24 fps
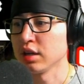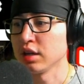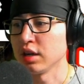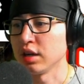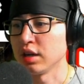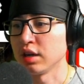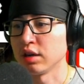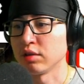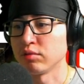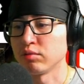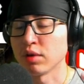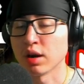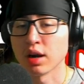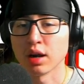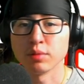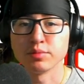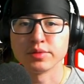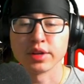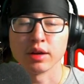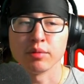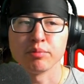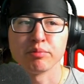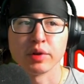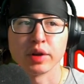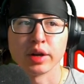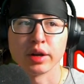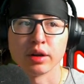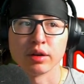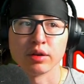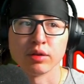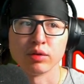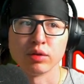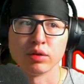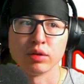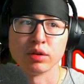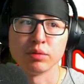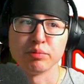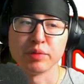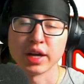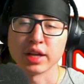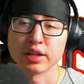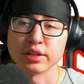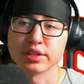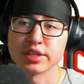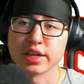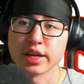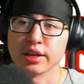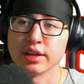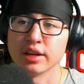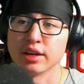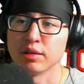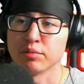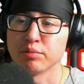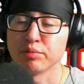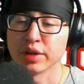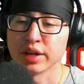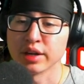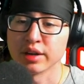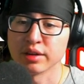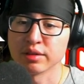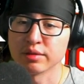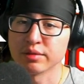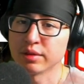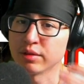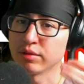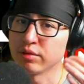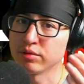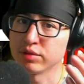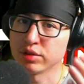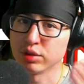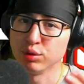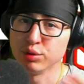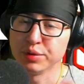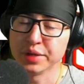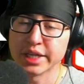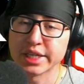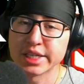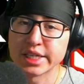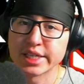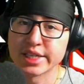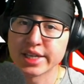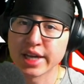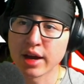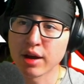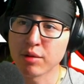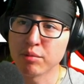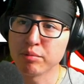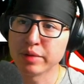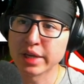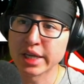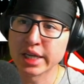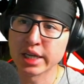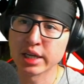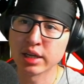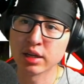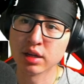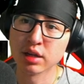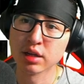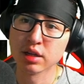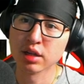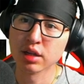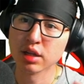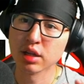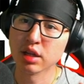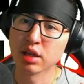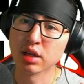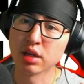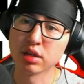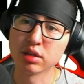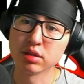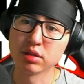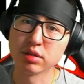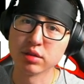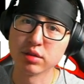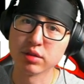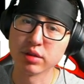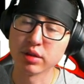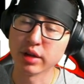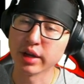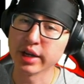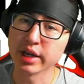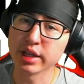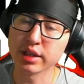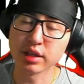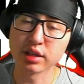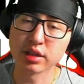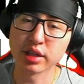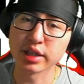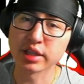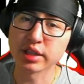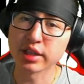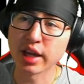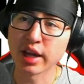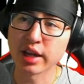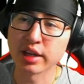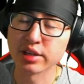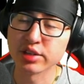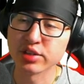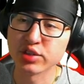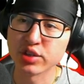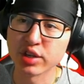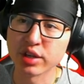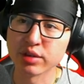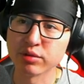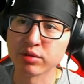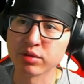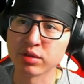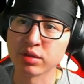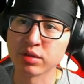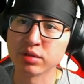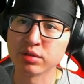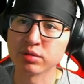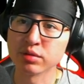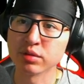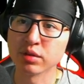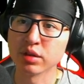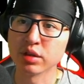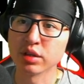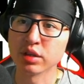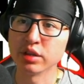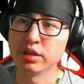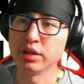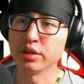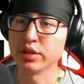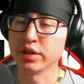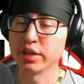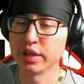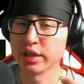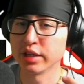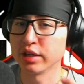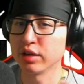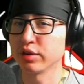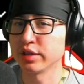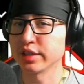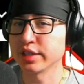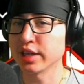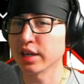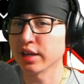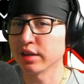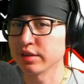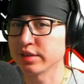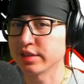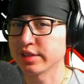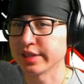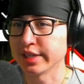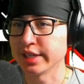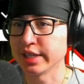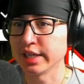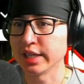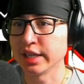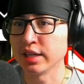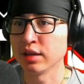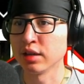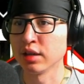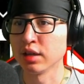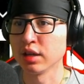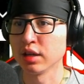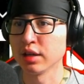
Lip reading: Rob's up air or Palutena up air, Luigi down B, anything like that in general, you can go to Town City